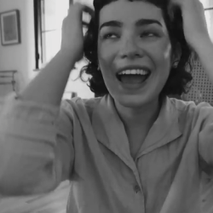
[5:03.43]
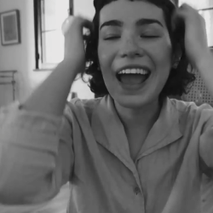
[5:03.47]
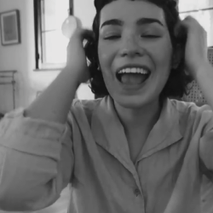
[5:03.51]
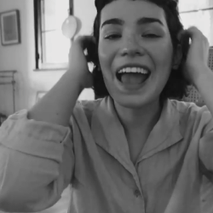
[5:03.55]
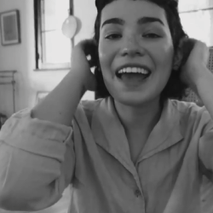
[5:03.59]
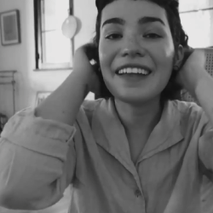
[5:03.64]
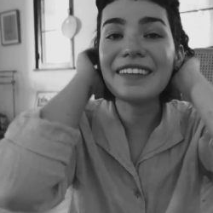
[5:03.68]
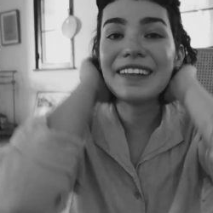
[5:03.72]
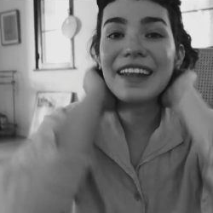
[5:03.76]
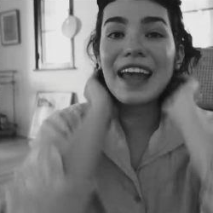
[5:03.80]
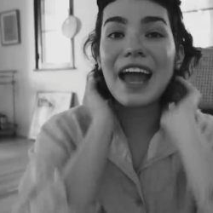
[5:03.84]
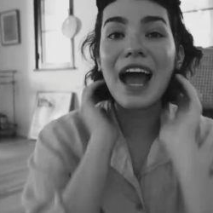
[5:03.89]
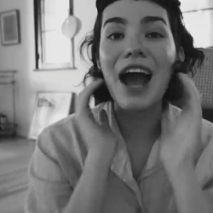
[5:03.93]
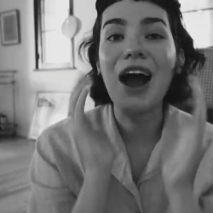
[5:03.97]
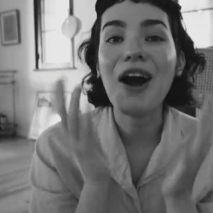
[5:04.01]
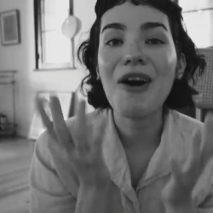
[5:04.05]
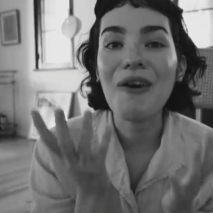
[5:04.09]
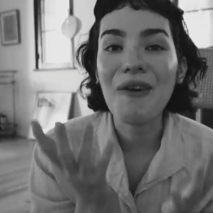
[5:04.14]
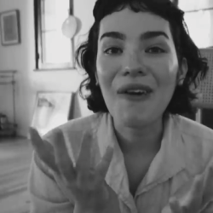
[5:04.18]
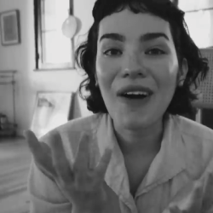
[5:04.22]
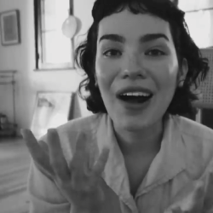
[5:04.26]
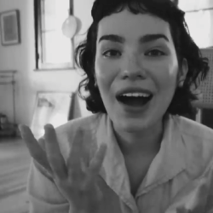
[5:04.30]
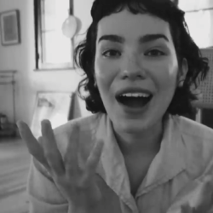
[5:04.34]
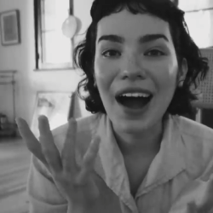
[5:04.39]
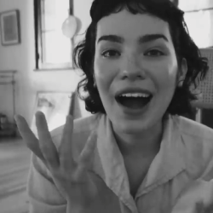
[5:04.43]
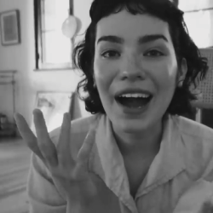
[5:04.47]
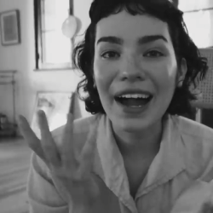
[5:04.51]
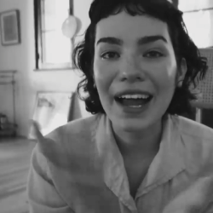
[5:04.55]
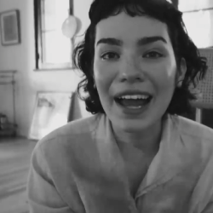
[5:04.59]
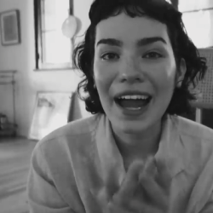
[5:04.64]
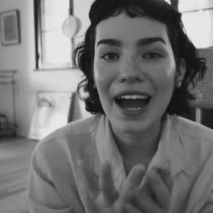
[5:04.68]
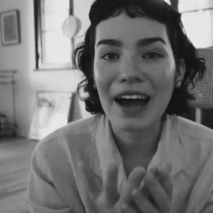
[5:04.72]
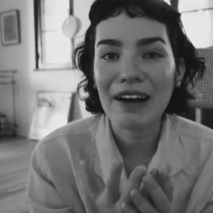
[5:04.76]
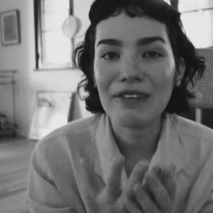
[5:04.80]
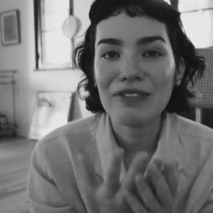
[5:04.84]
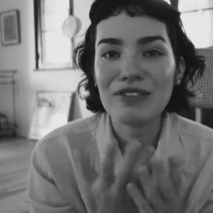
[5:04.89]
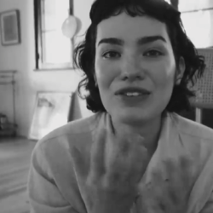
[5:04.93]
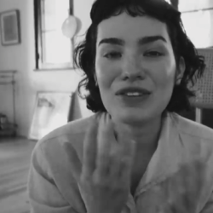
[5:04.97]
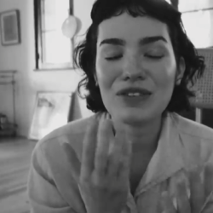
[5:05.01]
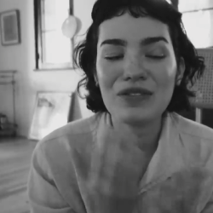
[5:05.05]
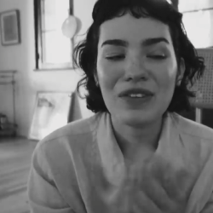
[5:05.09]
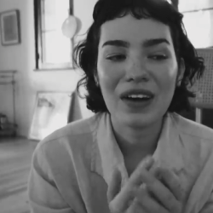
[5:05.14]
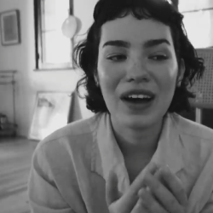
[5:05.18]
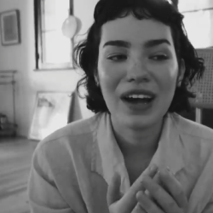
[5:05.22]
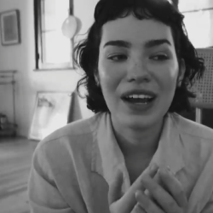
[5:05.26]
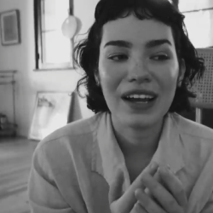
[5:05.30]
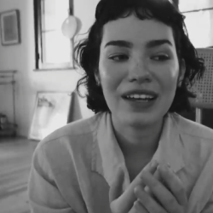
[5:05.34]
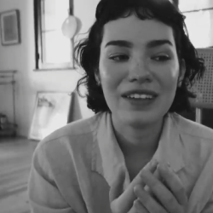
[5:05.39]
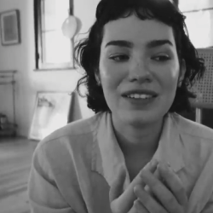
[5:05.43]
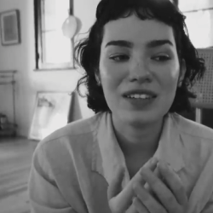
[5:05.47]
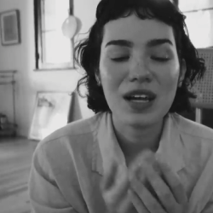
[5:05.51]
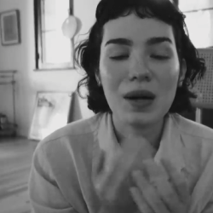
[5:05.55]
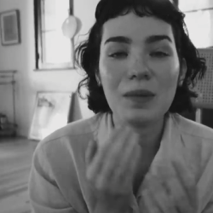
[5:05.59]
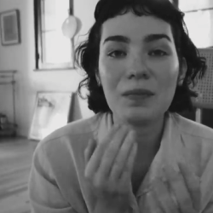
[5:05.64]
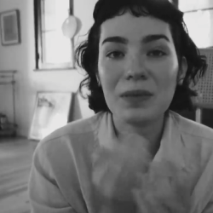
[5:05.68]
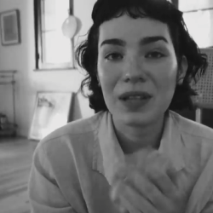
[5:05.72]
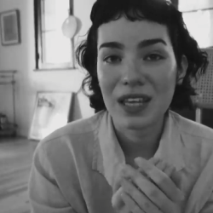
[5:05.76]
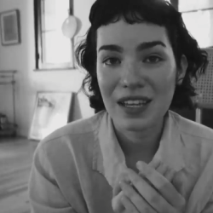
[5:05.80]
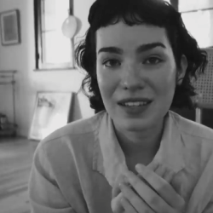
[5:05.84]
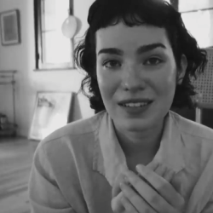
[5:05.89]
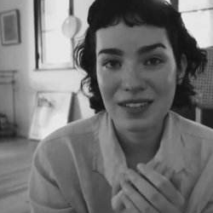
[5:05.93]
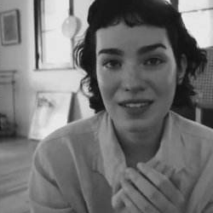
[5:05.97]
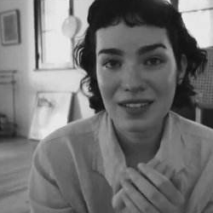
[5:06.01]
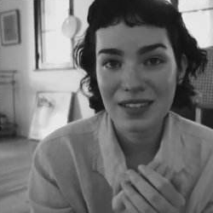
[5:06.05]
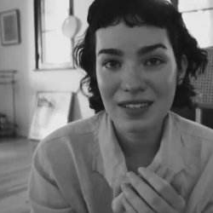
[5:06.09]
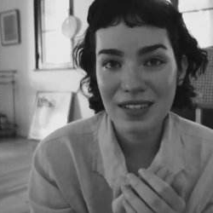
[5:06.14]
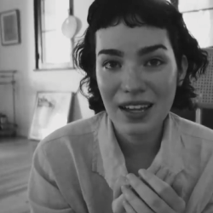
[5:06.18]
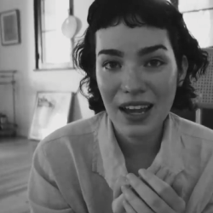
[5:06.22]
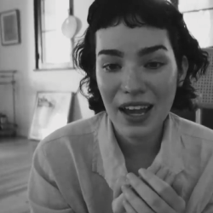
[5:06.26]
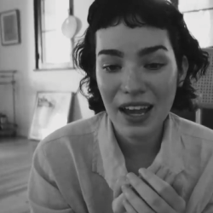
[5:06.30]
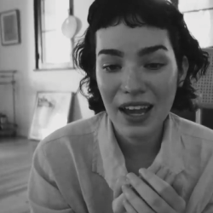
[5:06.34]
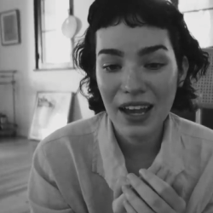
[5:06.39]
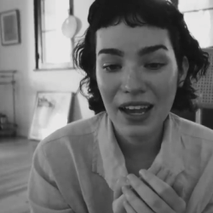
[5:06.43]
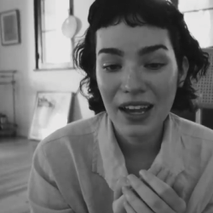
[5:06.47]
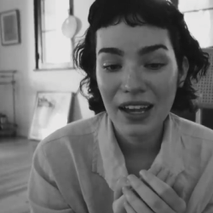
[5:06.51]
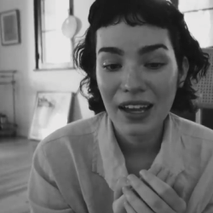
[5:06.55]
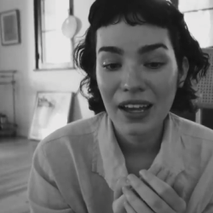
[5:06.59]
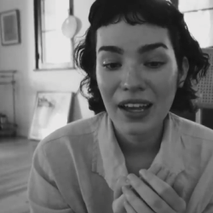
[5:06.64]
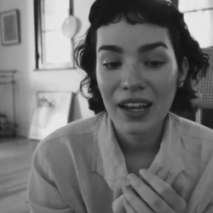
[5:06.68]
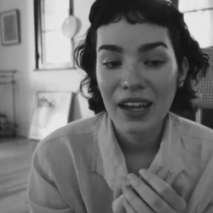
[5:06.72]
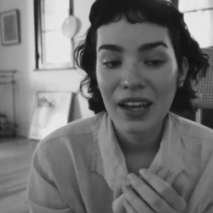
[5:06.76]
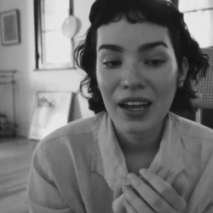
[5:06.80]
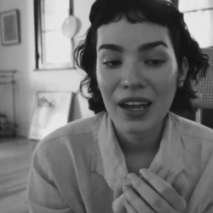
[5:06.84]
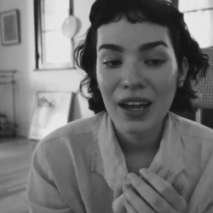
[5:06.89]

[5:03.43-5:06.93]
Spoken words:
and now I have to find a place to stay